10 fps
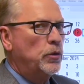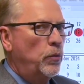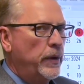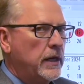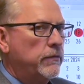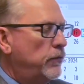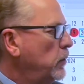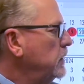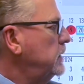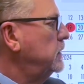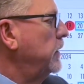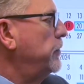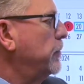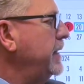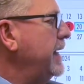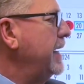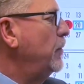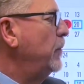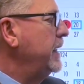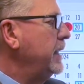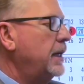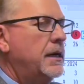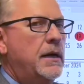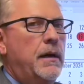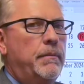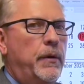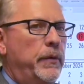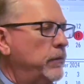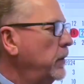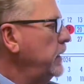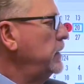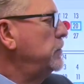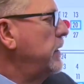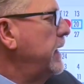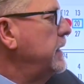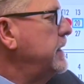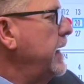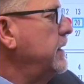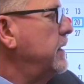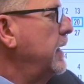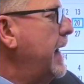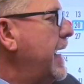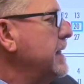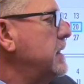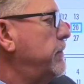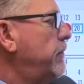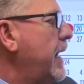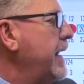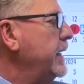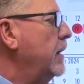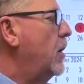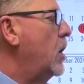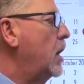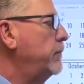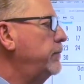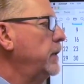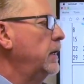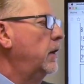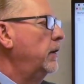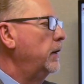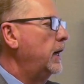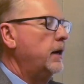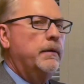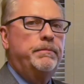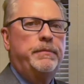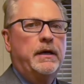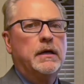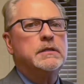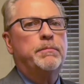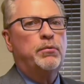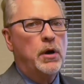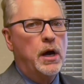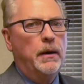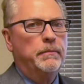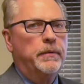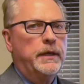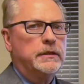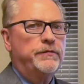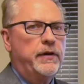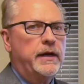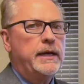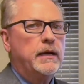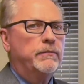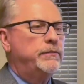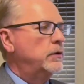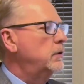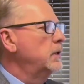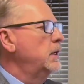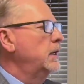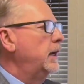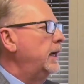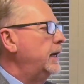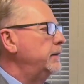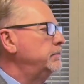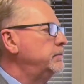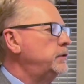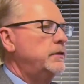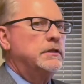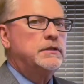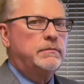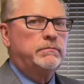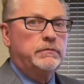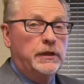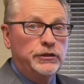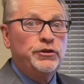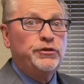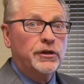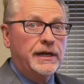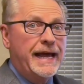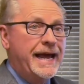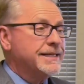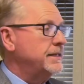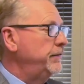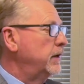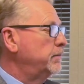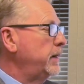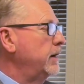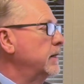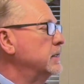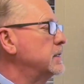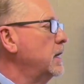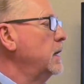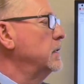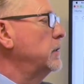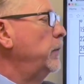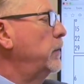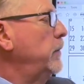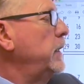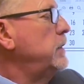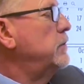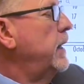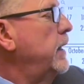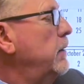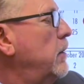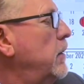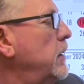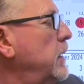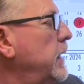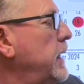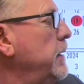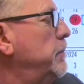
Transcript: week for us. It's a 3-day week, but we really try to take the last Friday off because of prom. It's very helpful to the junior class and their parents, so we're really trying hard to keep